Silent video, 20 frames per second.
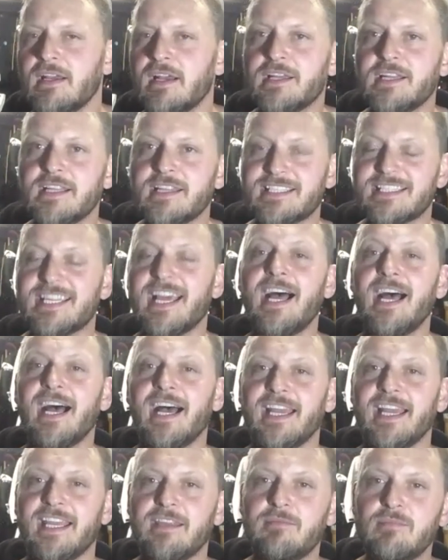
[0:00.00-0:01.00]
And at the
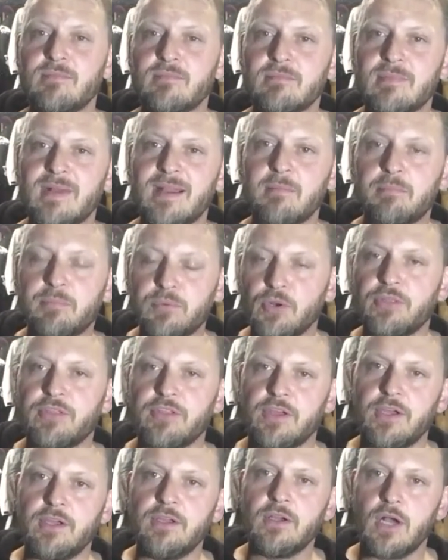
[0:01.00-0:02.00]
time, my
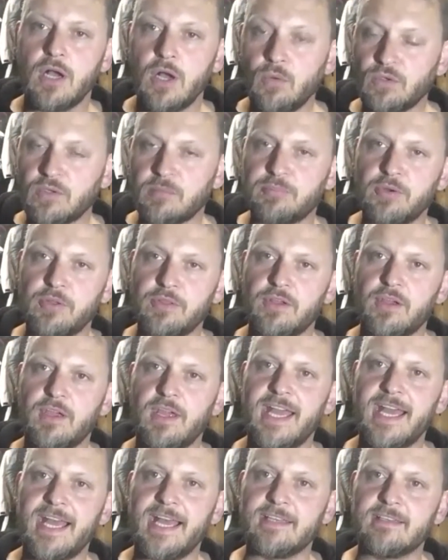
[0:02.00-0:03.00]
older brother,
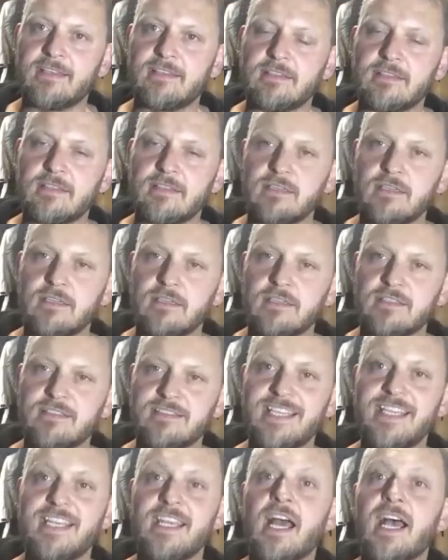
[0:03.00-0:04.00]
had a
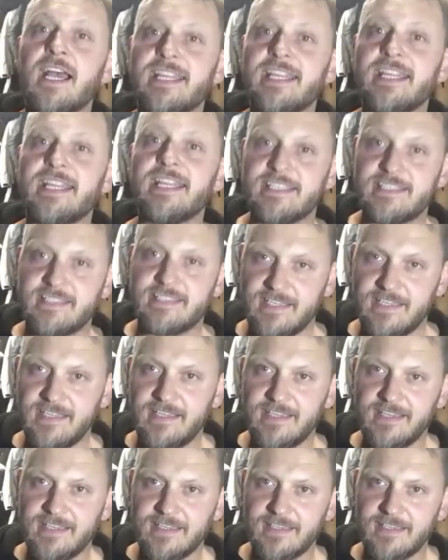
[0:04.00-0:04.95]
C90,